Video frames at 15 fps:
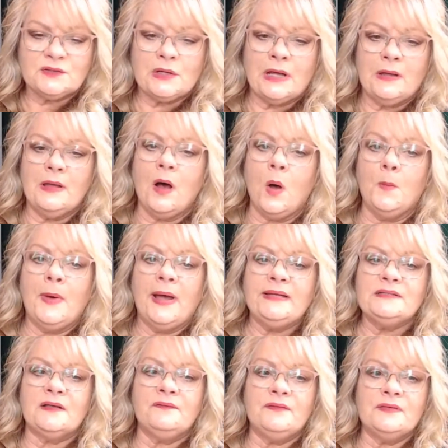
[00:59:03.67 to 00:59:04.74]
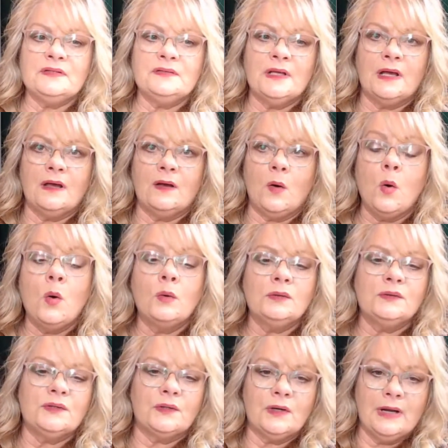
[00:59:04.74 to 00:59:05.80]
So all my stuff is
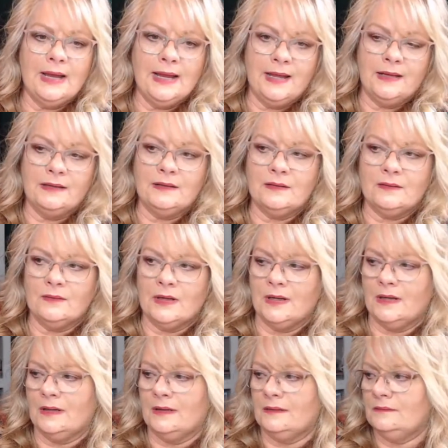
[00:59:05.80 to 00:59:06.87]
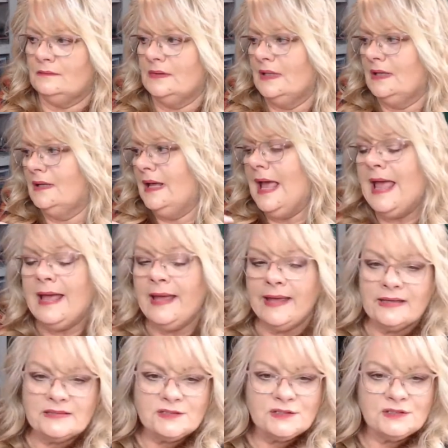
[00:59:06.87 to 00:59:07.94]
older and
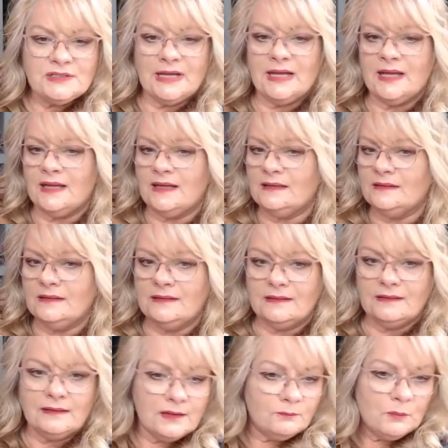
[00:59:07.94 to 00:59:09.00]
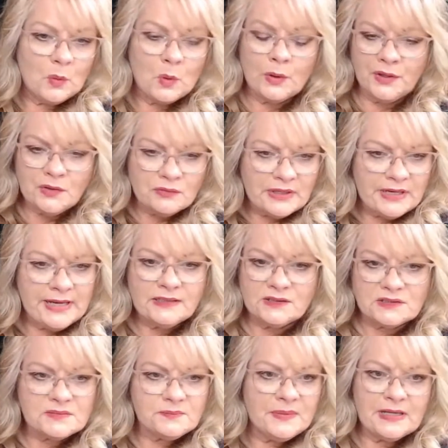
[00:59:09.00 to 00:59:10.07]
aged and more unique,
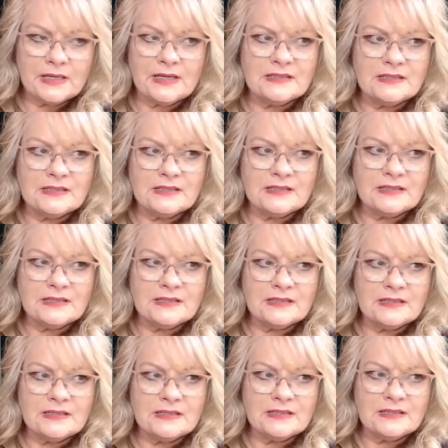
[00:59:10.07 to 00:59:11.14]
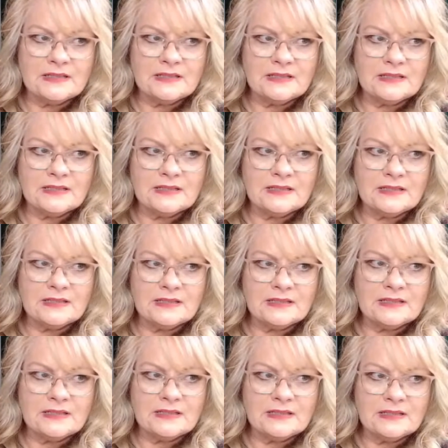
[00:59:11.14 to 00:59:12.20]
just because you can't buy it anymore
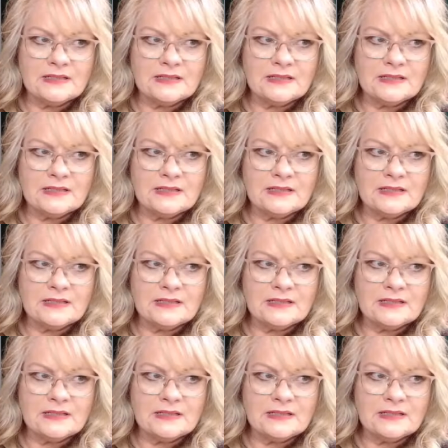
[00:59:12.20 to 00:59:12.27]
off